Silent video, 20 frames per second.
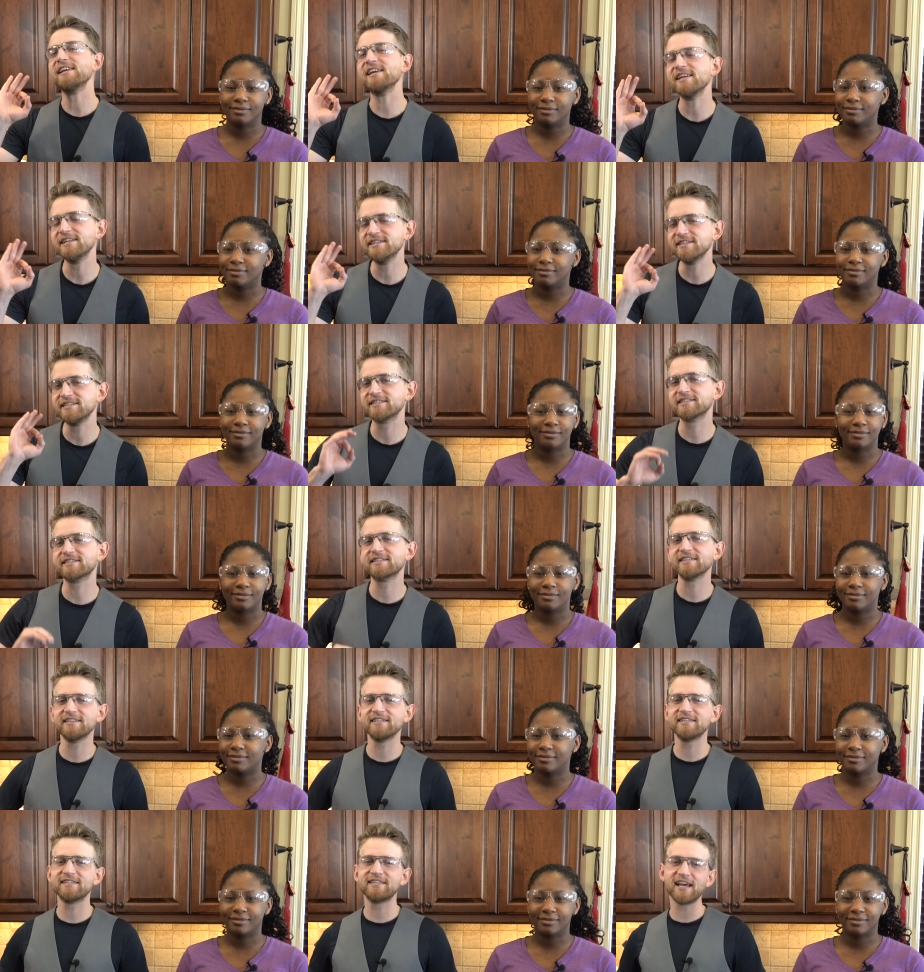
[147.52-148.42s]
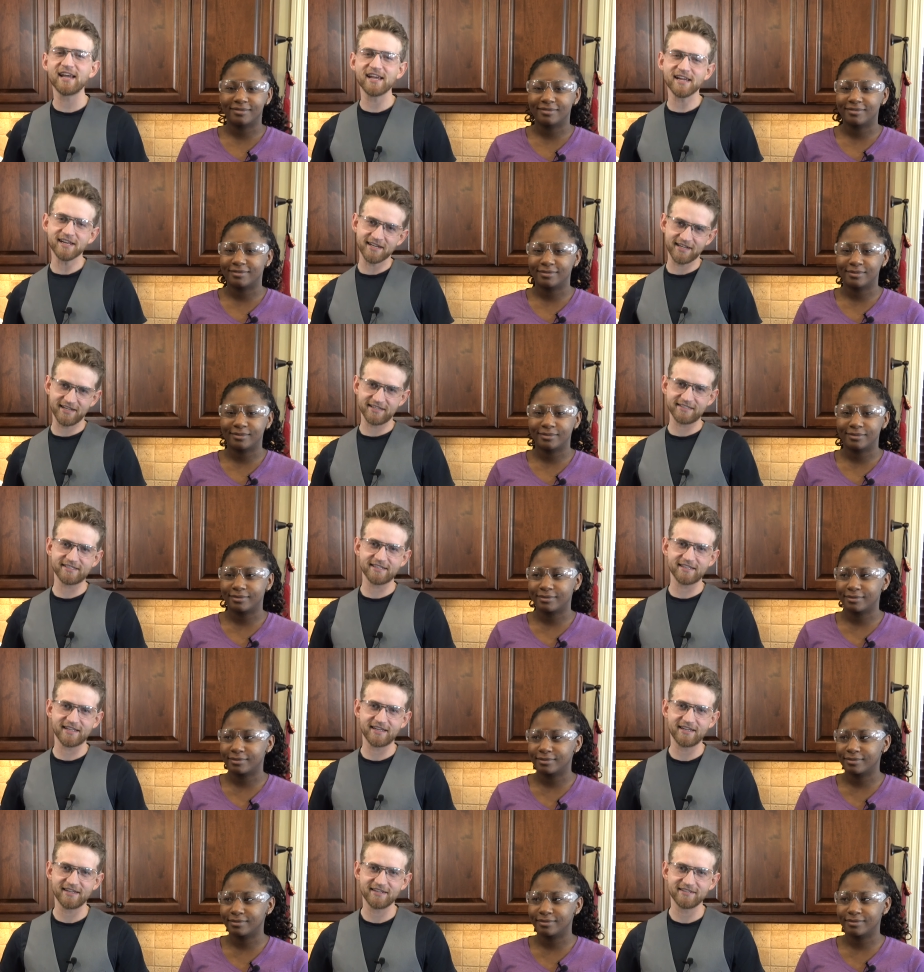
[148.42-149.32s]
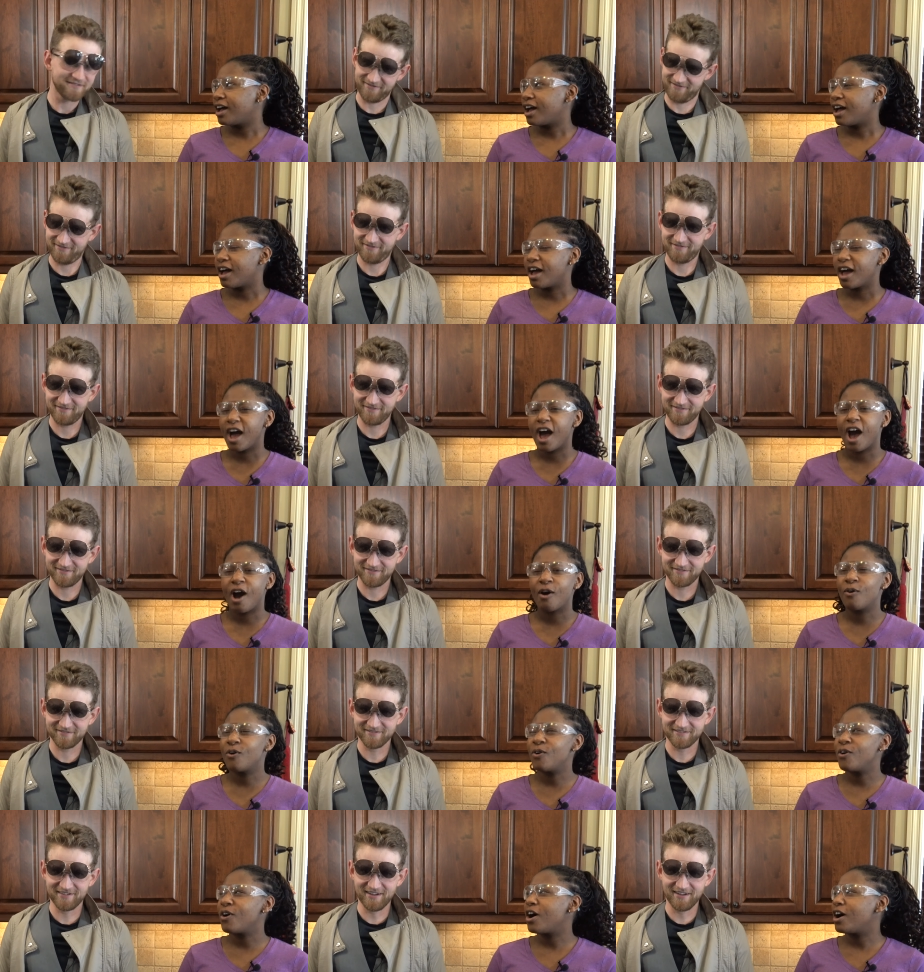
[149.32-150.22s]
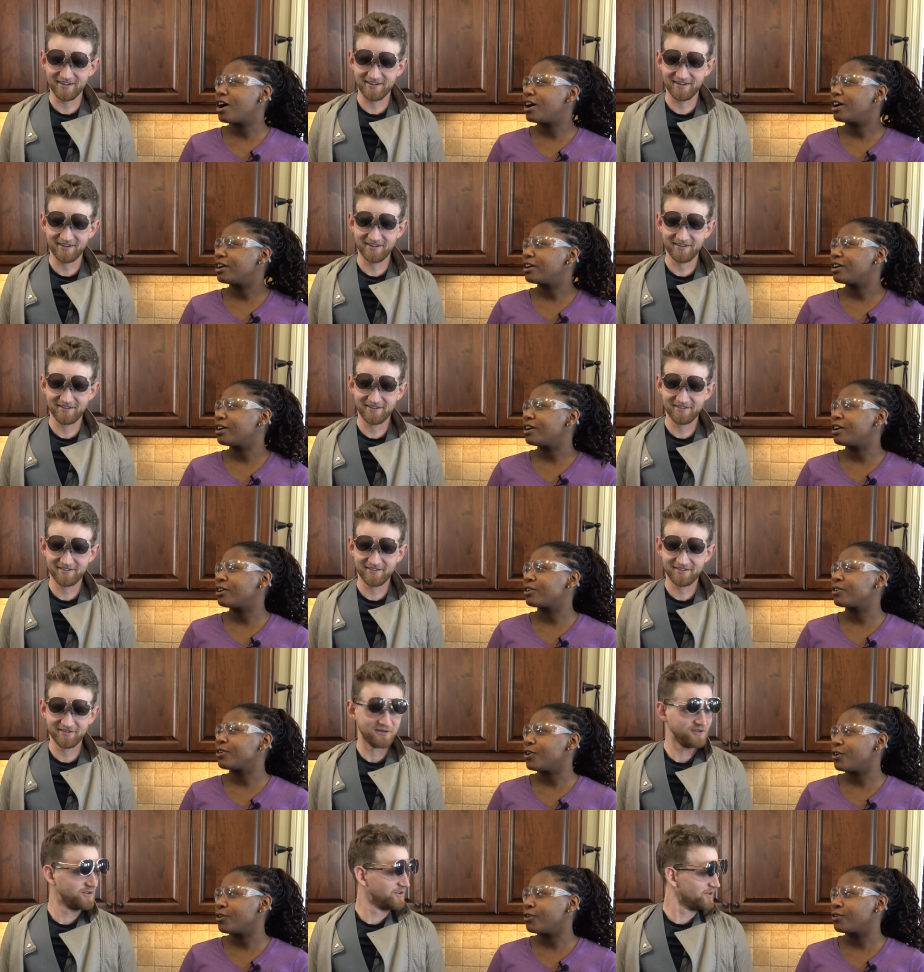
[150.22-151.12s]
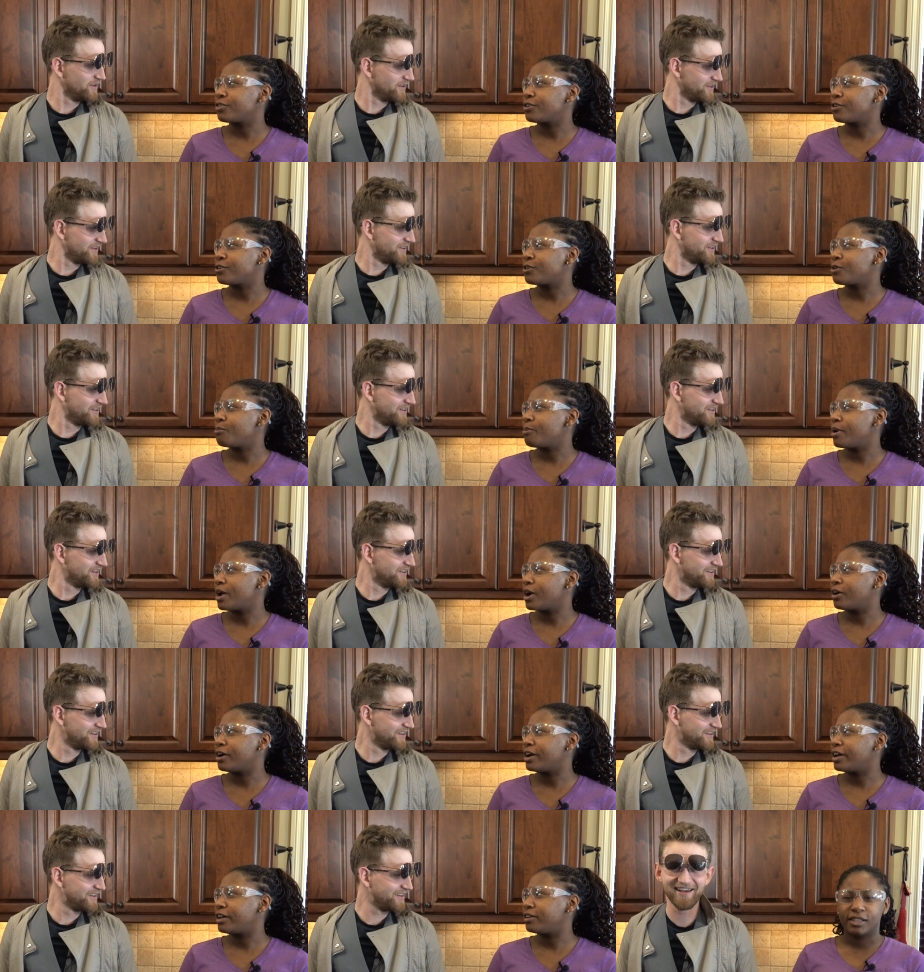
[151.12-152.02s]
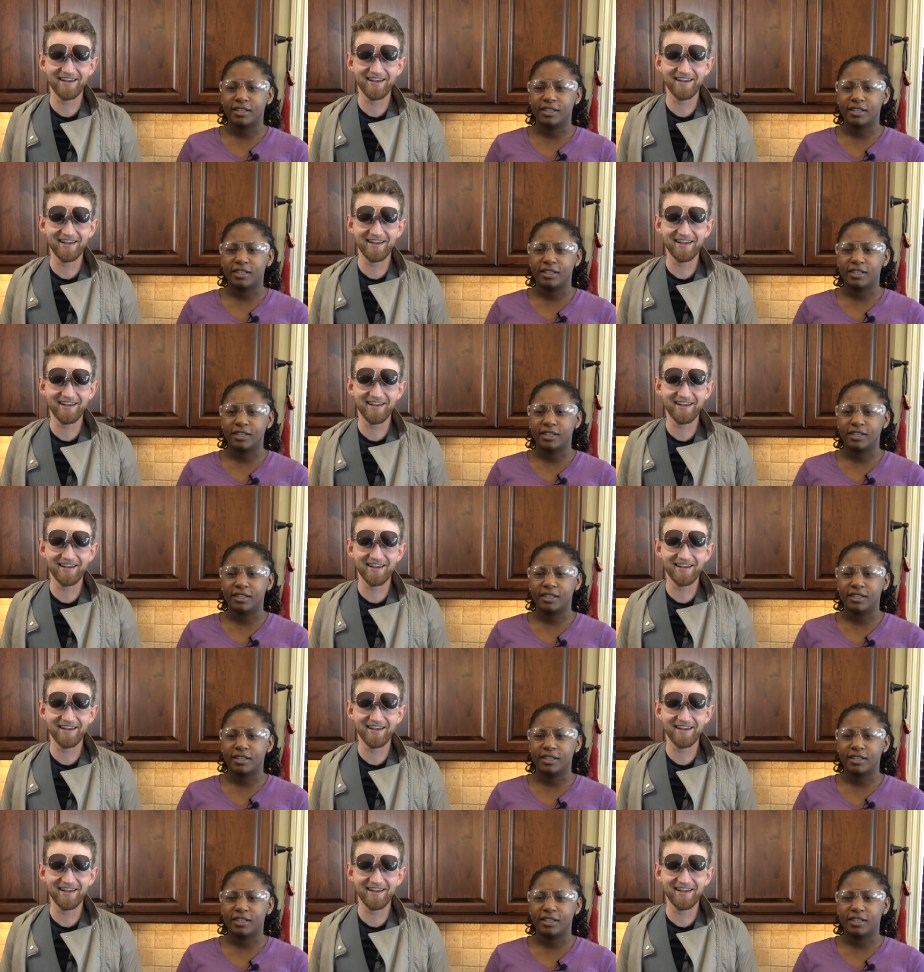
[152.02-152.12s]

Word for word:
Speaker 1: instantaneously.
Speaker 2: How on earth are you married?